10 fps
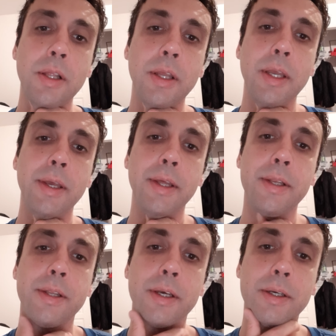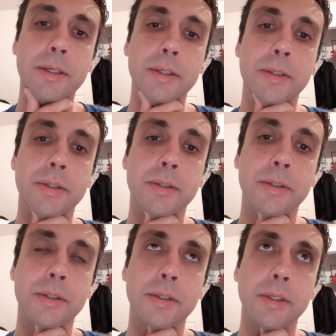And uh,
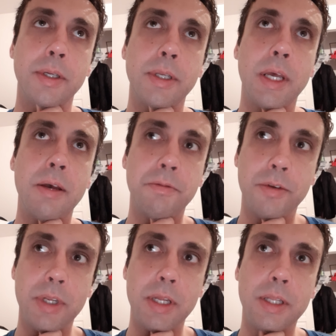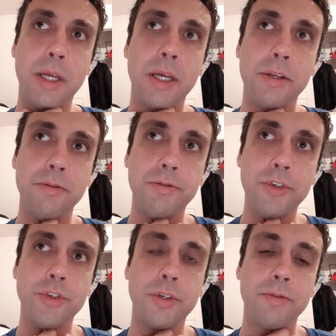and after that I had a
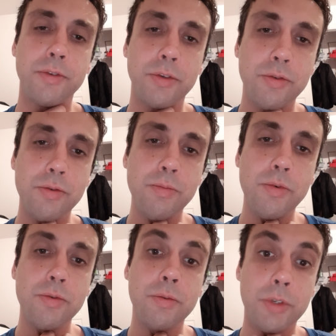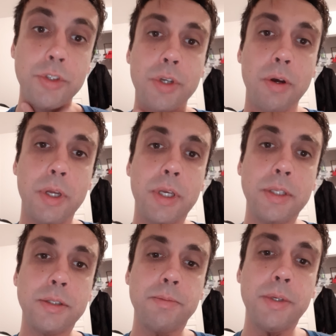vision of the two moon, which now I can
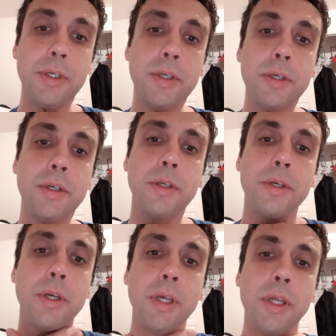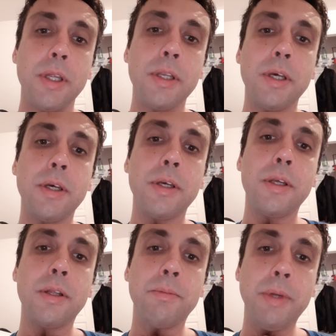speak. And uh,
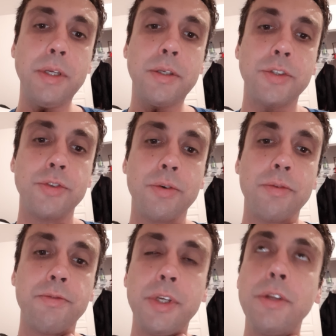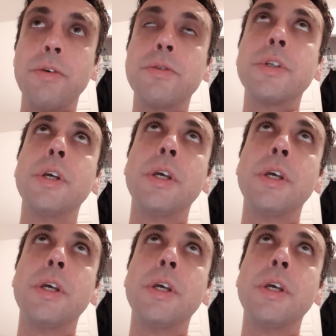I'll make shorter videos.